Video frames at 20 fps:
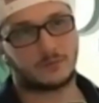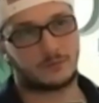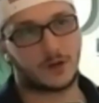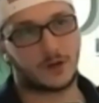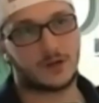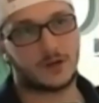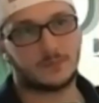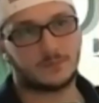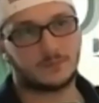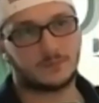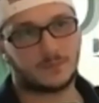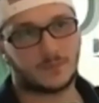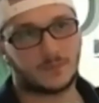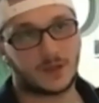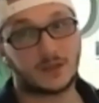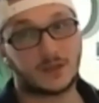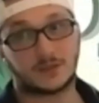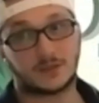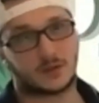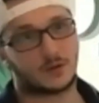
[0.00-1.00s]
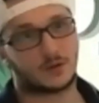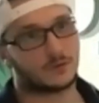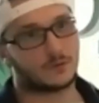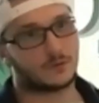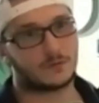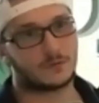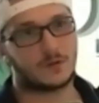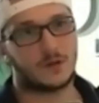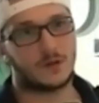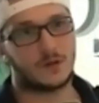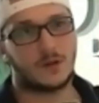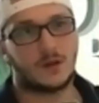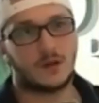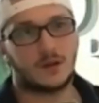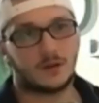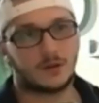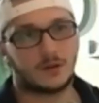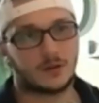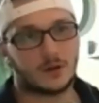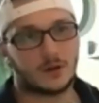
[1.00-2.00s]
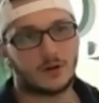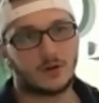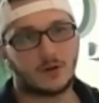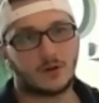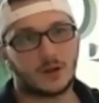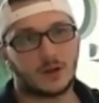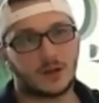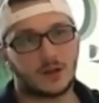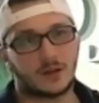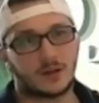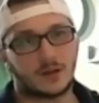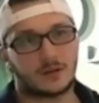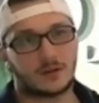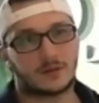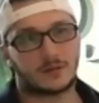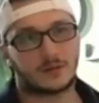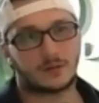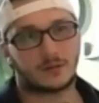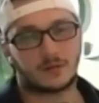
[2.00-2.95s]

right? Ein Sof, you know, and